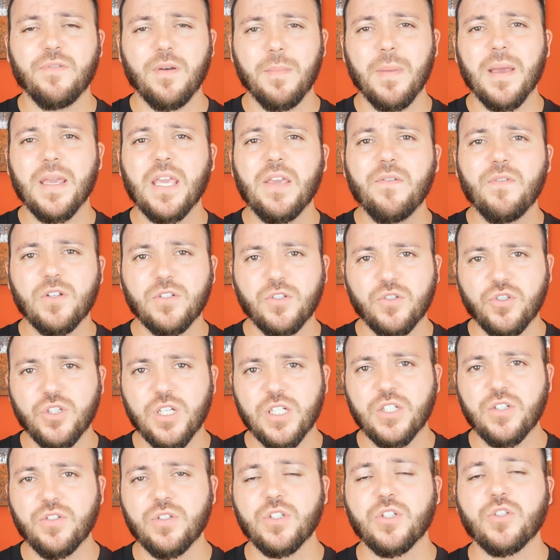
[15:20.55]
And my give you
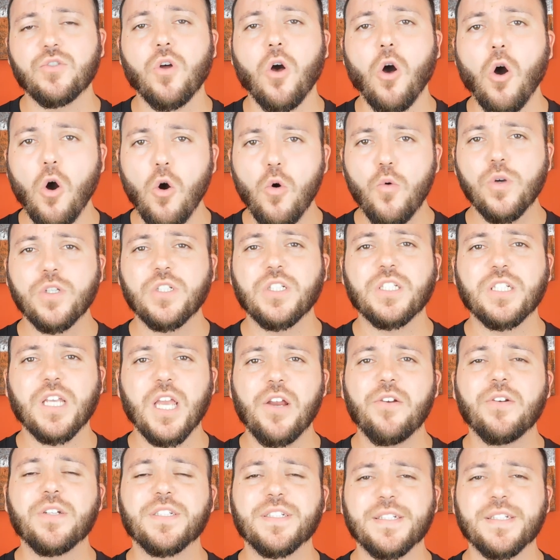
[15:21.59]
suggestion is always carry